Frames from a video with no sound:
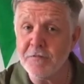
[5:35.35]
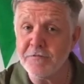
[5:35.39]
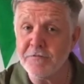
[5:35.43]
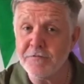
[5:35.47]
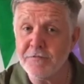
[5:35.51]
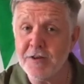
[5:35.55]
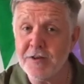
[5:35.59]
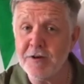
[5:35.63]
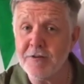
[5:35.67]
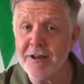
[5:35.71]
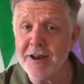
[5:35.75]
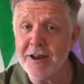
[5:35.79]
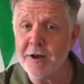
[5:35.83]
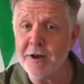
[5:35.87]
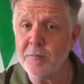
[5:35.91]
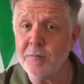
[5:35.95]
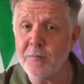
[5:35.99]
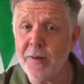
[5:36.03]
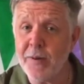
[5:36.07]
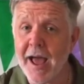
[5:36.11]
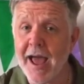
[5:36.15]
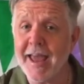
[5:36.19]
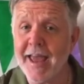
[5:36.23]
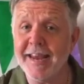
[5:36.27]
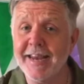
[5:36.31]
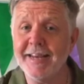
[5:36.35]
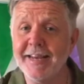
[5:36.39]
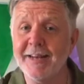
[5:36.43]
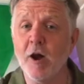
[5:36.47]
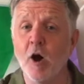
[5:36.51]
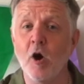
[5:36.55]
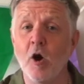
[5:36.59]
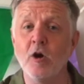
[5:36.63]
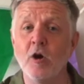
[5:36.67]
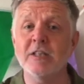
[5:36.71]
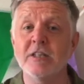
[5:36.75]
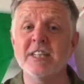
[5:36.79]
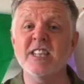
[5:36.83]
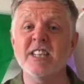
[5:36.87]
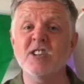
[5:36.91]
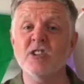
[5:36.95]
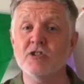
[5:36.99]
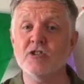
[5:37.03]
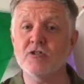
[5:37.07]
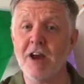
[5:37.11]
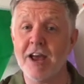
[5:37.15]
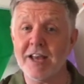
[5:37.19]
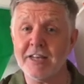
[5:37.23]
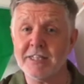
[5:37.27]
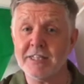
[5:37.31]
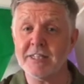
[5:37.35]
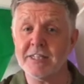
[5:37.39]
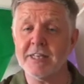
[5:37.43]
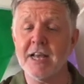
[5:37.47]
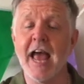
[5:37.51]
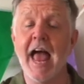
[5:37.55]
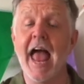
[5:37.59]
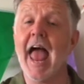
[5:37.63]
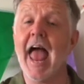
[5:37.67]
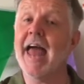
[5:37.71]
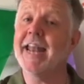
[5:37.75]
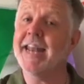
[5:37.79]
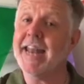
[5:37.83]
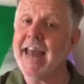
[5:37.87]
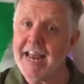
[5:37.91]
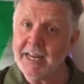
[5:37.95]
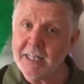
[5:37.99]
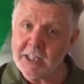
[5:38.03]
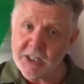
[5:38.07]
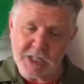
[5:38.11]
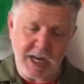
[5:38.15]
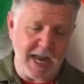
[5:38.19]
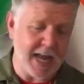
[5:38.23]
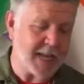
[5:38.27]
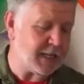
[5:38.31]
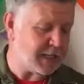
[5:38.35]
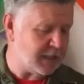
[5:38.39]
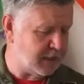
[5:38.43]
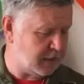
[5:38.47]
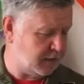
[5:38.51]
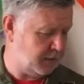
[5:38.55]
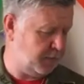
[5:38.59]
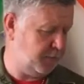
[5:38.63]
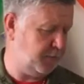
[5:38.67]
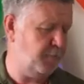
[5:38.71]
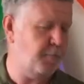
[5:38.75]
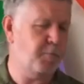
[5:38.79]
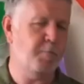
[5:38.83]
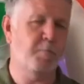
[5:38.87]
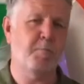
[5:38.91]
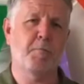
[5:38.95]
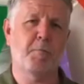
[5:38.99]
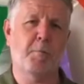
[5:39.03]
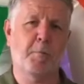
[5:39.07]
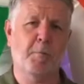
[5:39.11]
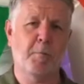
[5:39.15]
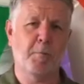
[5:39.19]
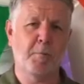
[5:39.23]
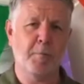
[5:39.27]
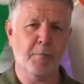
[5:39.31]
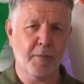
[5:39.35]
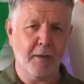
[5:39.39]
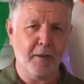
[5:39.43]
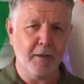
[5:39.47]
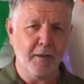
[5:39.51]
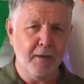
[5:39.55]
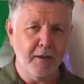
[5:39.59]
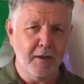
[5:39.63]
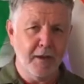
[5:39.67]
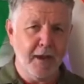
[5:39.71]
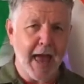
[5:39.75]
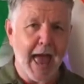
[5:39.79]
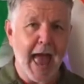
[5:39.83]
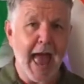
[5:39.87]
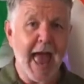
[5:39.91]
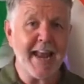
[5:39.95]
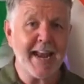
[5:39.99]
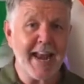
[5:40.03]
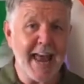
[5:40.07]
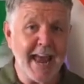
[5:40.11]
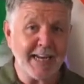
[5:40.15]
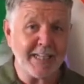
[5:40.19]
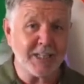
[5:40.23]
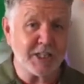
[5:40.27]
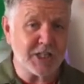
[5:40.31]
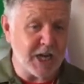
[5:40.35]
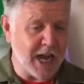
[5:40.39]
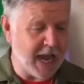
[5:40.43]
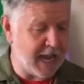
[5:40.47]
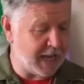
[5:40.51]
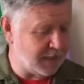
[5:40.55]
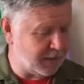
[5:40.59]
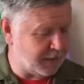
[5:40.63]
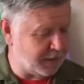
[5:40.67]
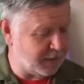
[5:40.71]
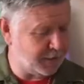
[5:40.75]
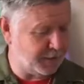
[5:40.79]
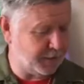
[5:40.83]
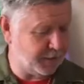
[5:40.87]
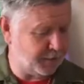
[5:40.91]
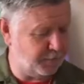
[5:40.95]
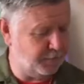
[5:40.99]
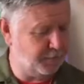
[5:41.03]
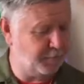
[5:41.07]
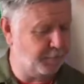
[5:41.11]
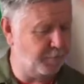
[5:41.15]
if you're in pain or distress, NHS, NHS.